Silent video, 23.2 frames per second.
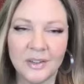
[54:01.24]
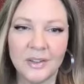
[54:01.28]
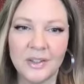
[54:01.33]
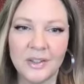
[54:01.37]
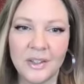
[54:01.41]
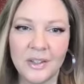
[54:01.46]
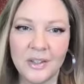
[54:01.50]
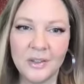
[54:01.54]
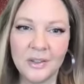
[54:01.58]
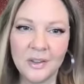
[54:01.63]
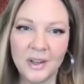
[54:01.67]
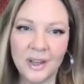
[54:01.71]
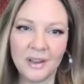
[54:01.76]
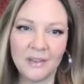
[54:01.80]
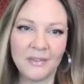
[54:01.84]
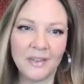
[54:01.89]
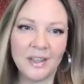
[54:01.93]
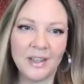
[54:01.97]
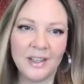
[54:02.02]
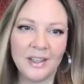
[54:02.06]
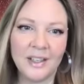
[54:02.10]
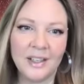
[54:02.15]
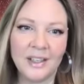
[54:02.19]
Do you have
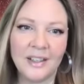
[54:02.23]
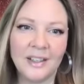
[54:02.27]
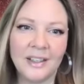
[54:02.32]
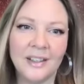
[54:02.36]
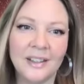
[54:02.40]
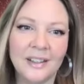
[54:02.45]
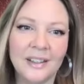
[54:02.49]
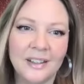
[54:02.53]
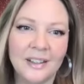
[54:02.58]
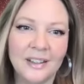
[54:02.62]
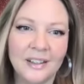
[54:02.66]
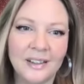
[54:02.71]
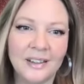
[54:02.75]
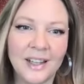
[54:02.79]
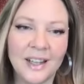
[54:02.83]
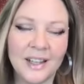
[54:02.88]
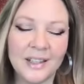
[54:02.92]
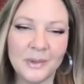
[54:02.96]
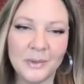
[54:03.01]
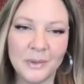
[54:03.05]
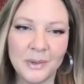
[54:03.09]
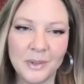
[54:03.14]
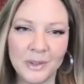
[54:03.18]
any
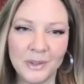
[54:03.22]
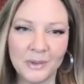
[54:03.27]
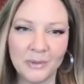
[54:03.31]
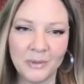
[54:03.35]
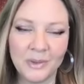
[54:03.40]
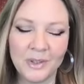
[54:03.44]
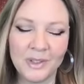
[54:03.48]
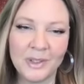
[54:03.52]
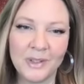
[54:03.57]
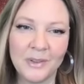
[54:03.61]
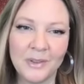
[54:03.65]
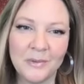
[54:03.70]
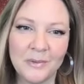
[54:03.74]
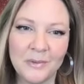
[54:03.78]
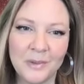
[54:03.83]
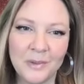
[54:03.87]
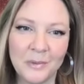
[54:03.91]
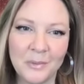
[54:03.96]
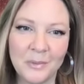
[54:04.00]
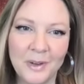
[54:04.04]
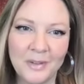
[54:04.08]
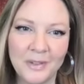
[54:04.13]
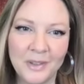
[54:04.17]
last words of wisdom
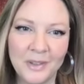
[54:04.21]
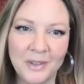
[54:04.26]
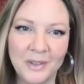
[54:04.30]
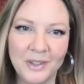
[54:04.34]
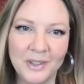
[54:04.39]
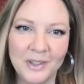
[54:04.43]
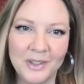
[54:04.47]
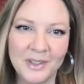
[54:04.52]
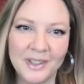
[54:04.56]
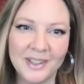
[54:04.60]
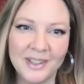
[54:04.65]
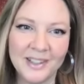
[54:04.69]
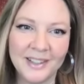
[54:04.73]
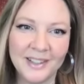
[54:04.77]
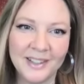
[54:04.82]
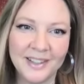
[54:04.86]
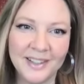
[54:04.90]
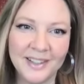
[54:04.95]
for my viewers?